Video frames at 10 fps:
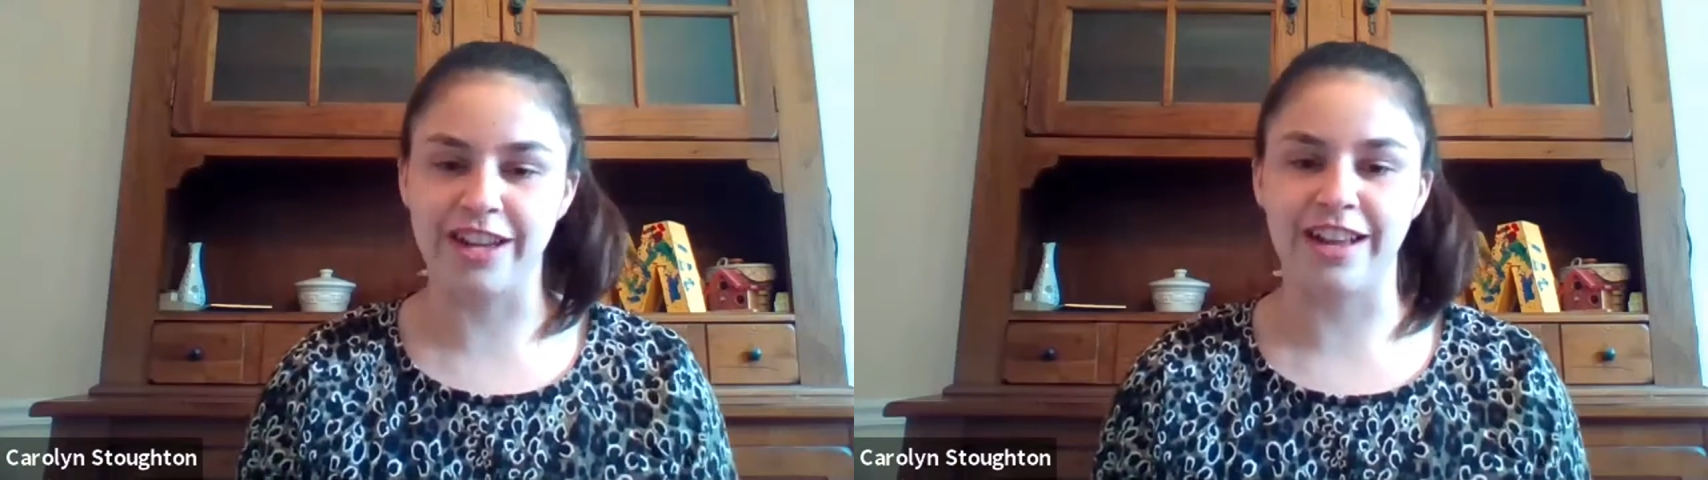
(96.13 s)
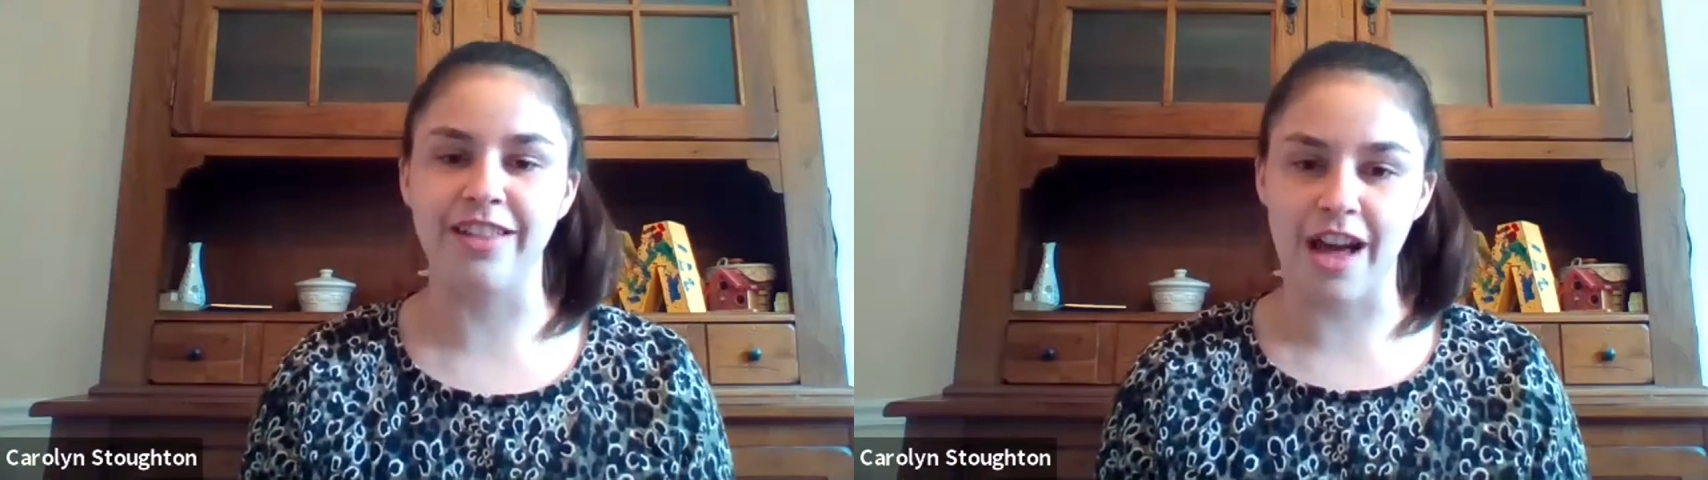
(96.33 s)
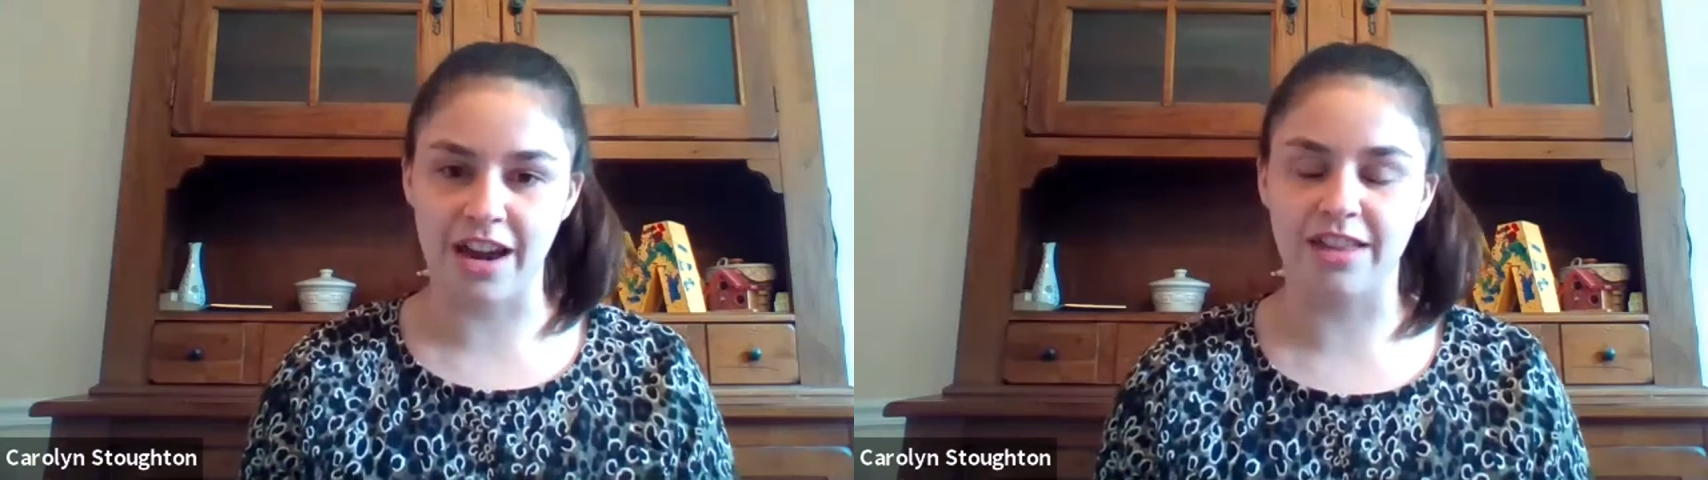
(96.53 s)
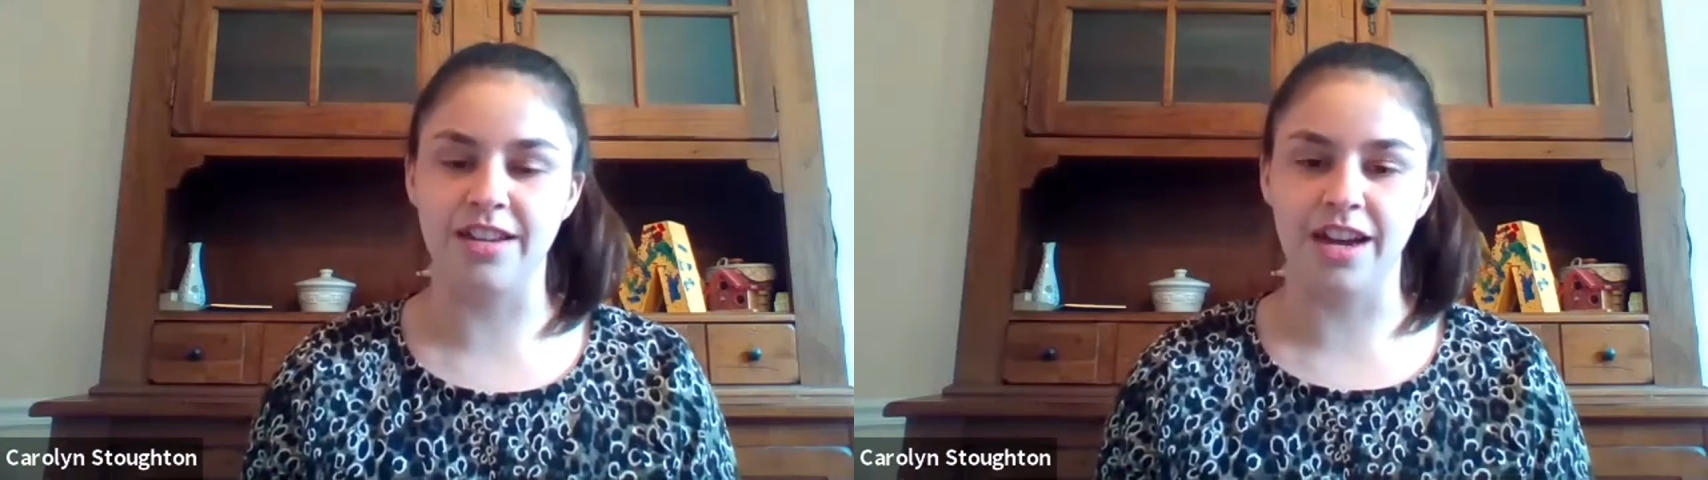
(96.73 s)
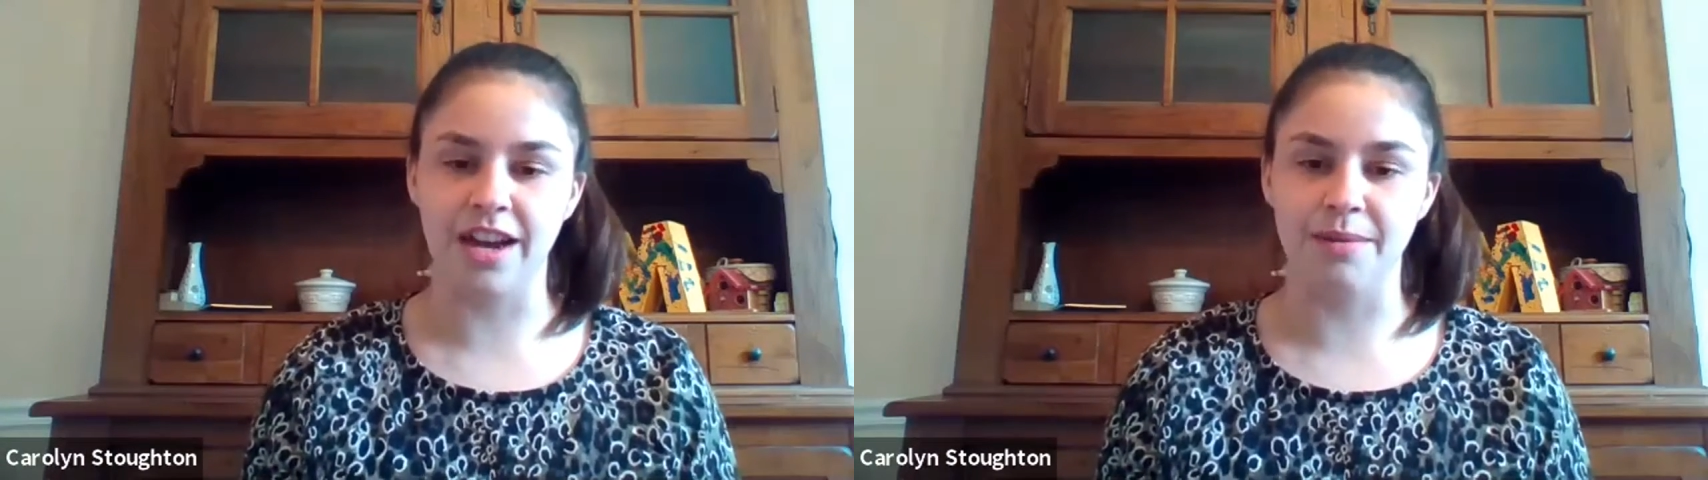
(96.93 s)
like a lot of the
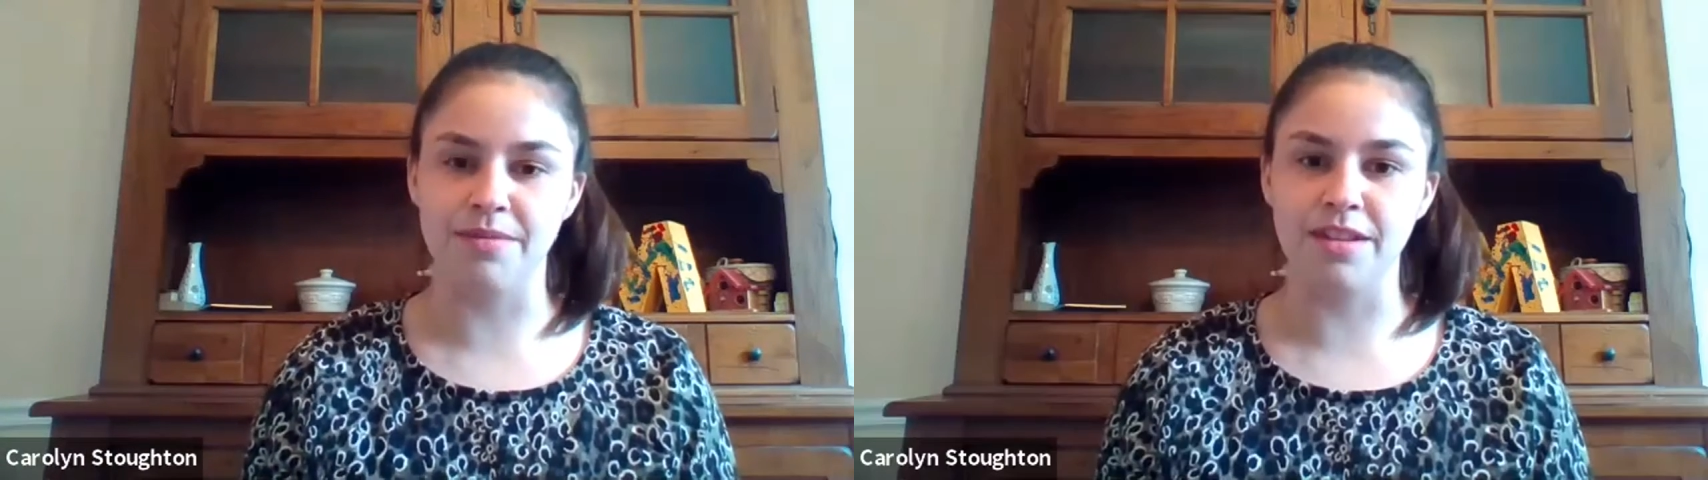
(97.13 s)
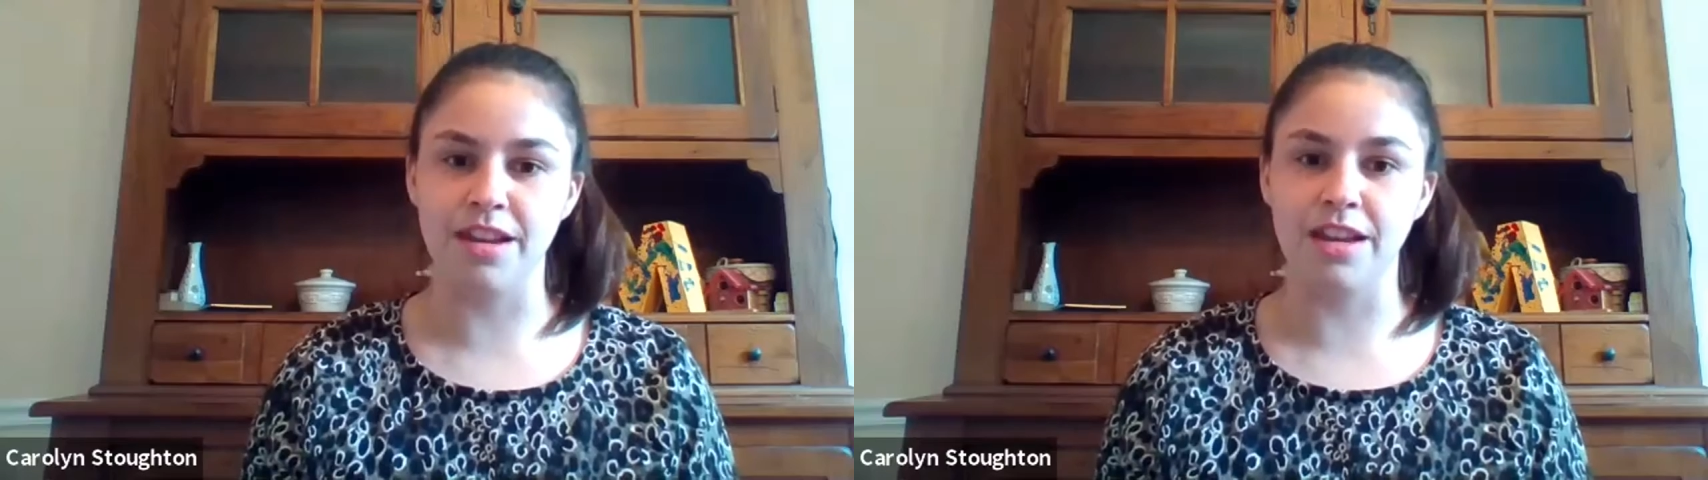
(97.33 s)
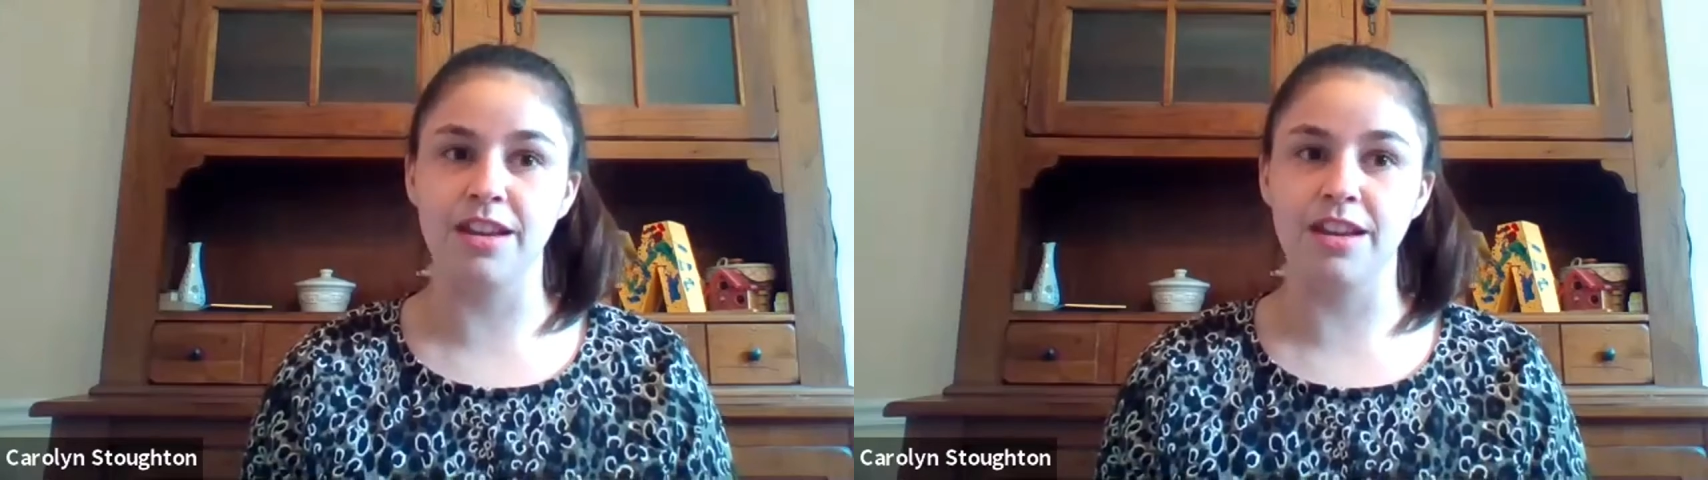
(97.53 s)
times